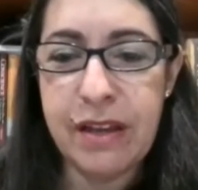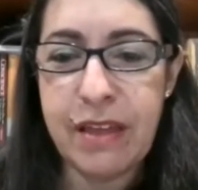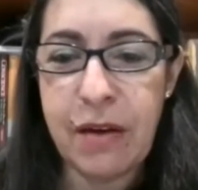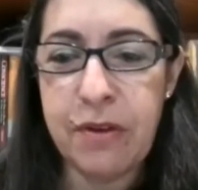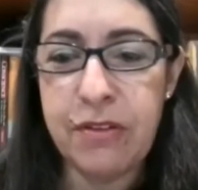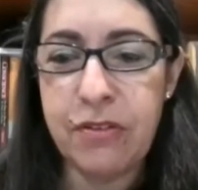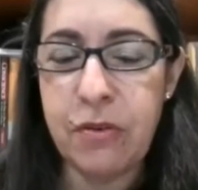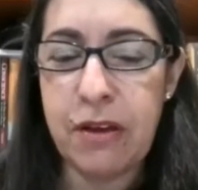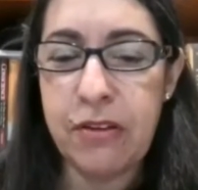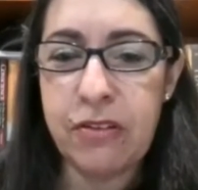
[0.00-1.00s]
that we do at
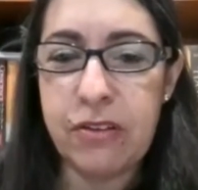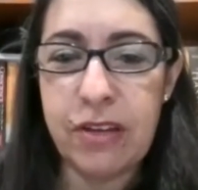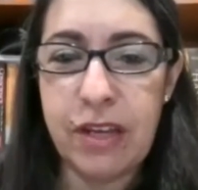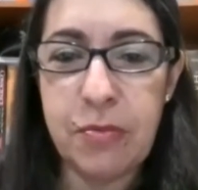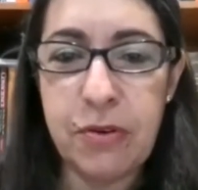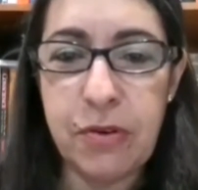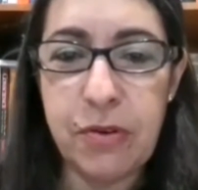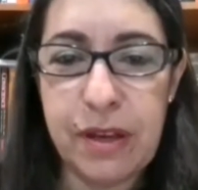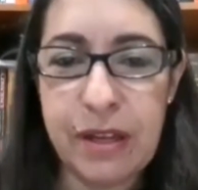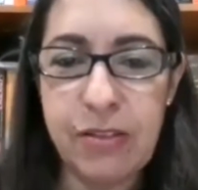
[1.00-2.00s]
Washington
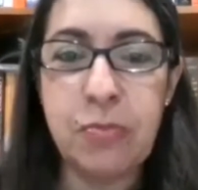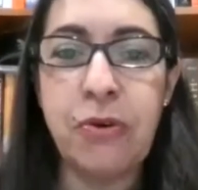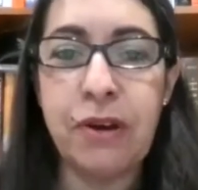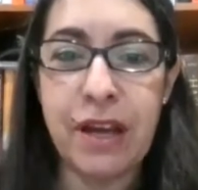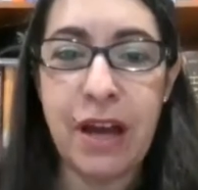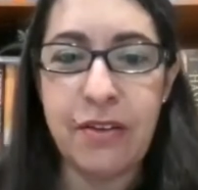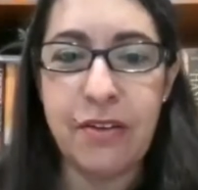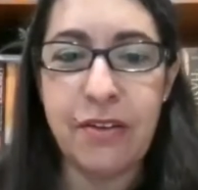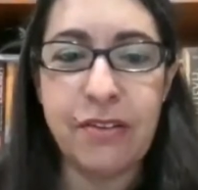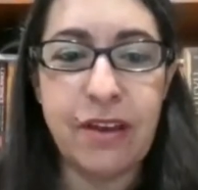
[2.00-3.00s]
Hebrew in supporting others.